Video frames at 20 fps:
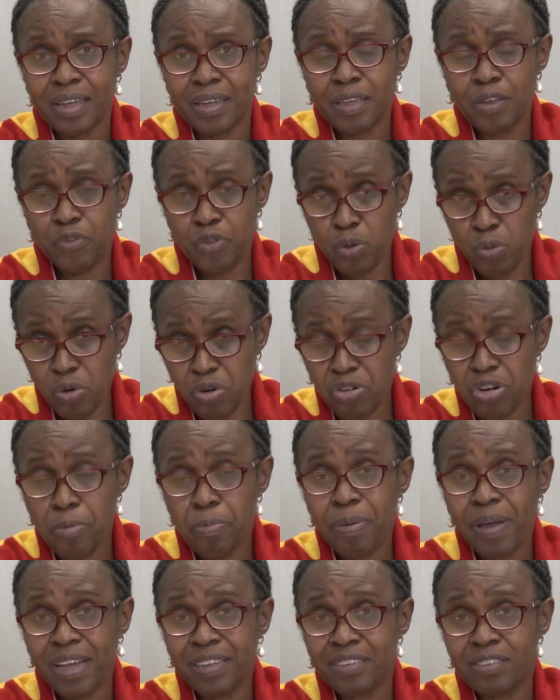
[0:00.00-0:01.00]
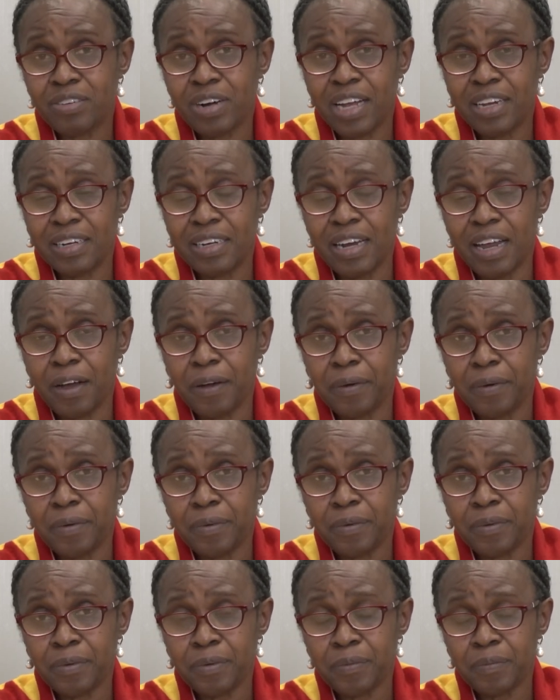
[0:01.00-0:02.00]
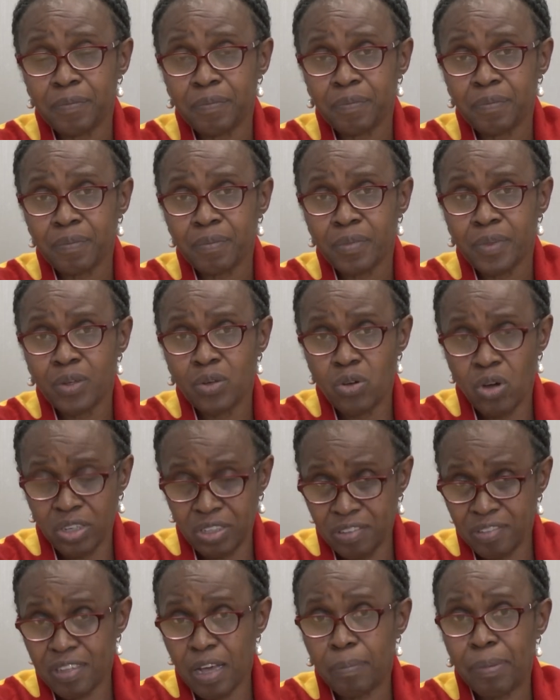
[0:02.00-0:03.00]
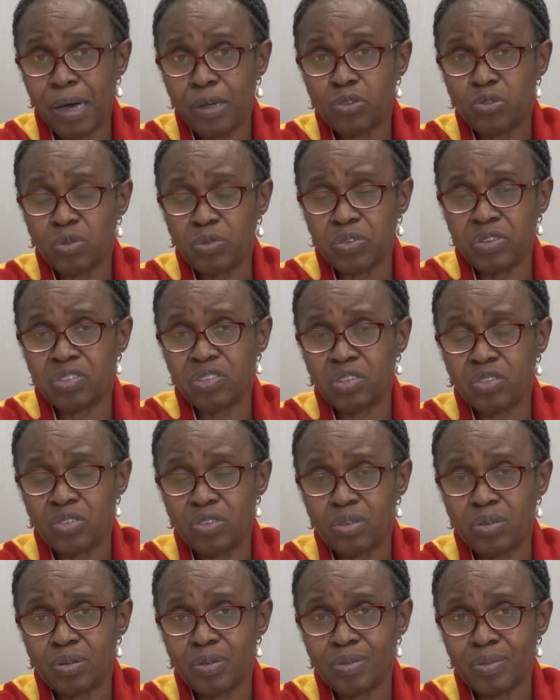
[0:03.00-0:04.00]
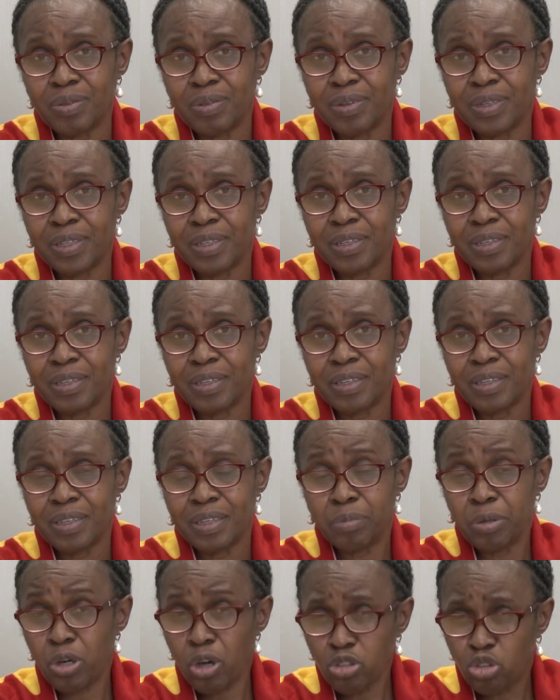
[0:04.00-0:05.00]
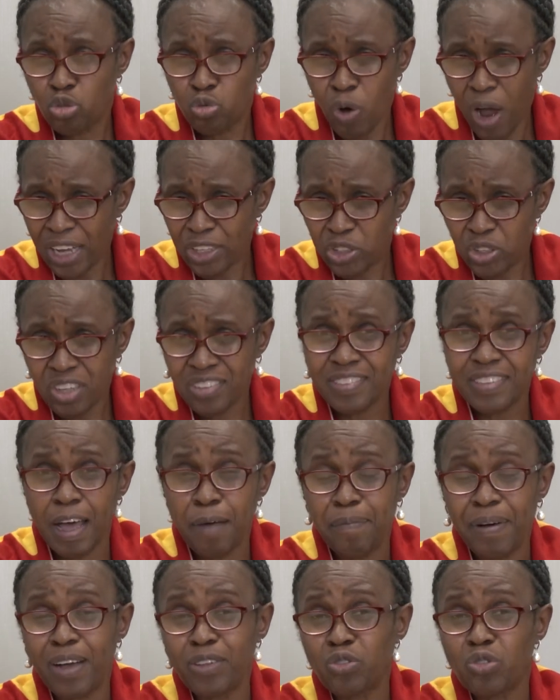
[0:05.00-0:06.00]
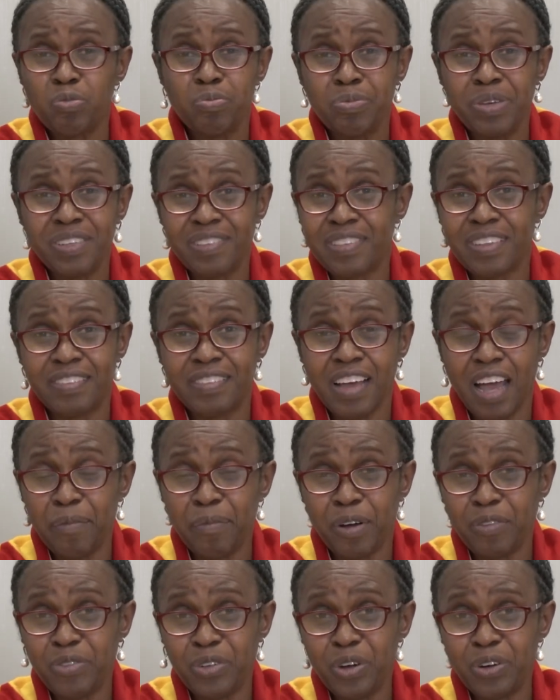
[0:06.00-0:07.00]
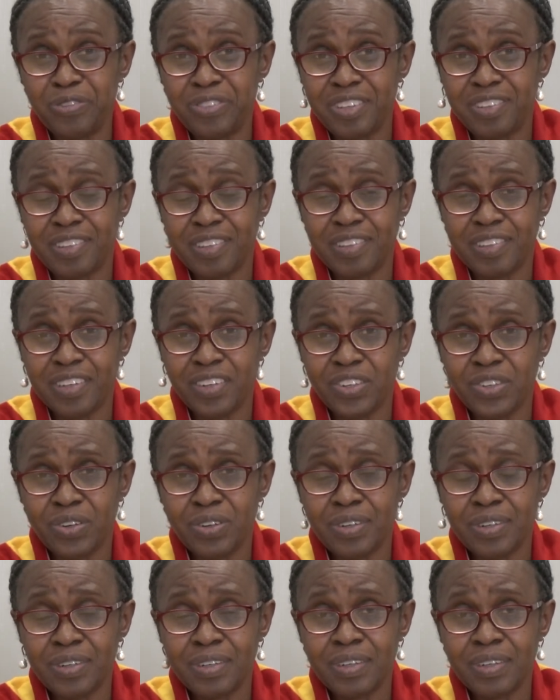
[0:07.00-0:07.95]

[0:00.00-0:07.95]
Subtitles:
If you will repent right now, God is about to visit you. Because you are just about to miss the time of your visitation.